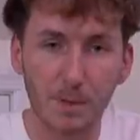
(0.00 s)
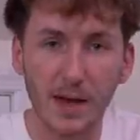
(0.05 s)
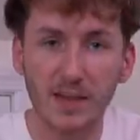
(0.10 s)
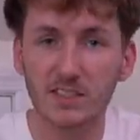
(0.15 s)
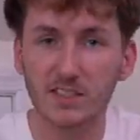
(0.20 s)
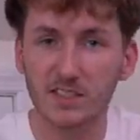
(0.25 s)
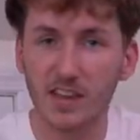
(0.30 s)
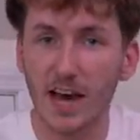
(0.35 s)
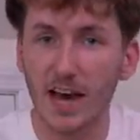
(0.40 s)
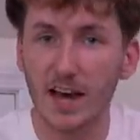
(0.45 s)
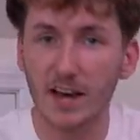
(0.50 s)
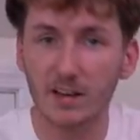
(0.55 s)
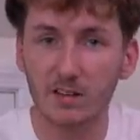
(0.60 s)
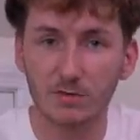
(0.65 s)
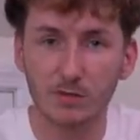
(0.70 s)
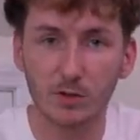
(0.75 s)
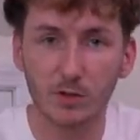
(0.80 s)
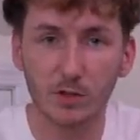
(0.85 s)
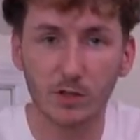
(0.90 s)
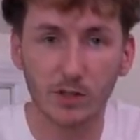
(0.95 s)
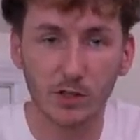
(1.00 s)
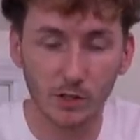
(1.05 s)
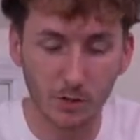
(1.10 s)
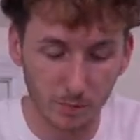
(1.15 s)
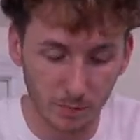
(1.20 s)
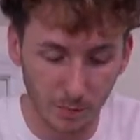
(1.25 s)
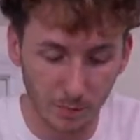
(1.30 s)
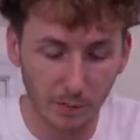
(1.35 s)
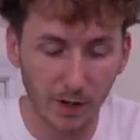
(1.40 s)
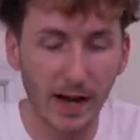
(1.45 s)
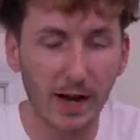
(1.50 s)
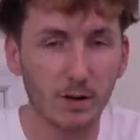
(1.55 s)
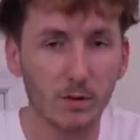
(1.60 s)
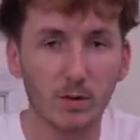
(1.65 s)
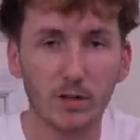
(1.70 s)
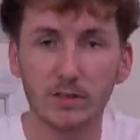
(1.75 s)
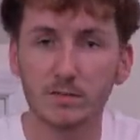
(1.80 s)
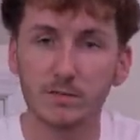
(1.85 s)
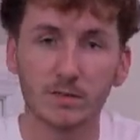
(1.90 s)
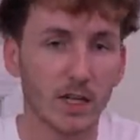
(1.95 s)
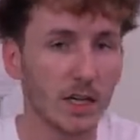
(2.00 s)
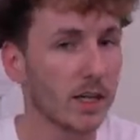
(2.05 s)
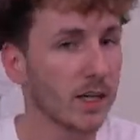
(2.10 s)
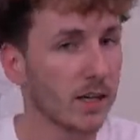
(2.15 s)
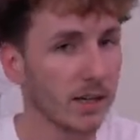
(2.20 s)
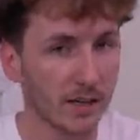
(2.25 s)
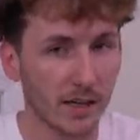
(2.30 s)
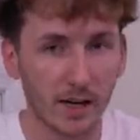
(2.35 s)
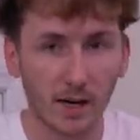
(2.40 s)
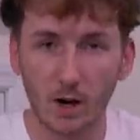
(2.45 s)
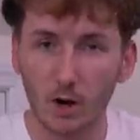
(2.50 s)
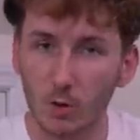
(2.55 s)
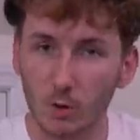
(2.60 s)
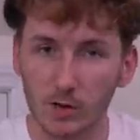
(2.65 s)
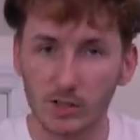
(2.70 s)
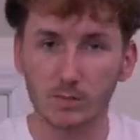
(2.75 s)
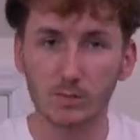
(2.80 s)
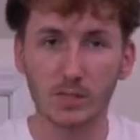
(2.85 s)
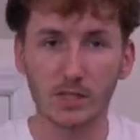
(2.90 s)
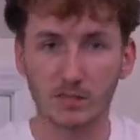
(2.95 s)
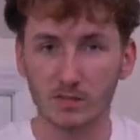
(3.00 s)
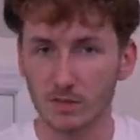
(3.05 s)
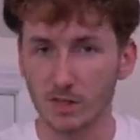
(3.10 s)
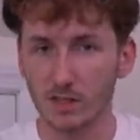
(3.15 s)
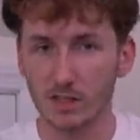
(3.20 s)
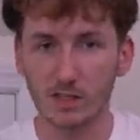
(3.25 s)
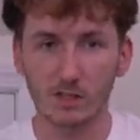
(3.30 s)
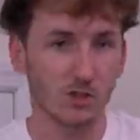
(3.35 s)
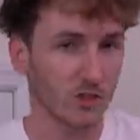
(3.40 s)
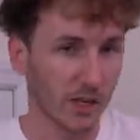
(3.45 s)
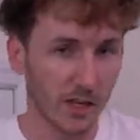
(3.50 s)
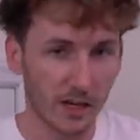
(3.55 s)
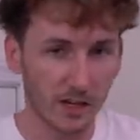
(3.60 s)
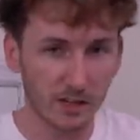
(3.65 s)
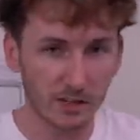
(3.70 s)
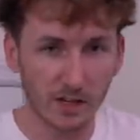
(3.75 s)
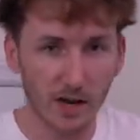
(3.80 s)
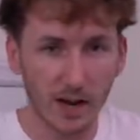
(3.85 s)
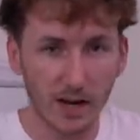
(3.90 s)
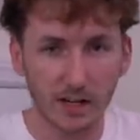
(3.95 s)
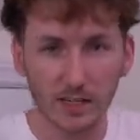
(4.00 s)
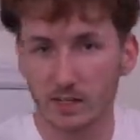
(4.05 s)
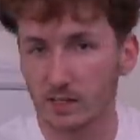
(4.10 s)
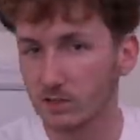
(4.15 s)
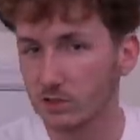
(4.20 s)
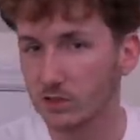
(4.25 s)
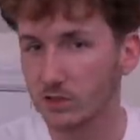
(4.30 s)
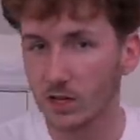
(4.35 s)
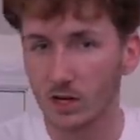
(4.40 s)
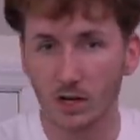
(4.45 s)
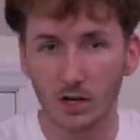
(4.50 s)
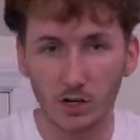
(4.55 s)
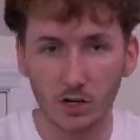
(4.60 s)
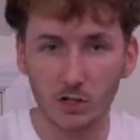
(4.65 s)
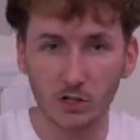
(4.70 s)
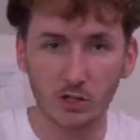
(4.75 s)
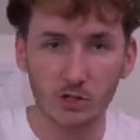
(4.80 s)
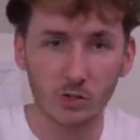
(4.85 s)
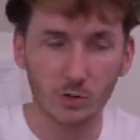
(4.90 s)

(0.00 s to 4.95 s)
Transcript: best tag, Fruit of the Loom, the black one, that always means vintage, like 90s, early